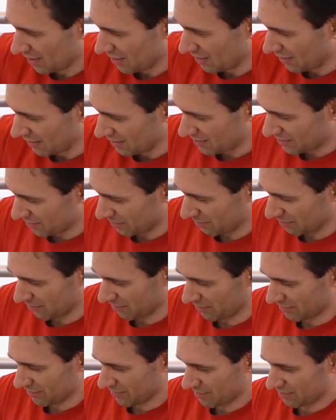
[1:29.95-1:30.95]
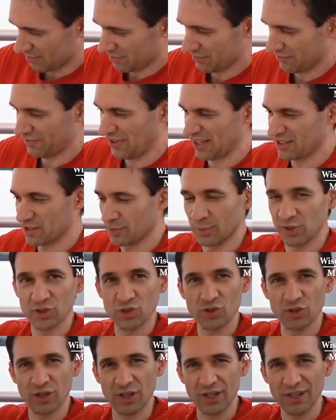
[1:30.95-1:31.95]
Need some flexible
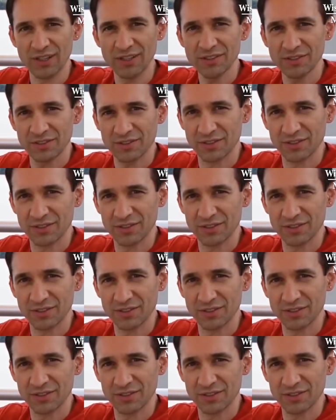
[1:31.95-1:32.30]
straws.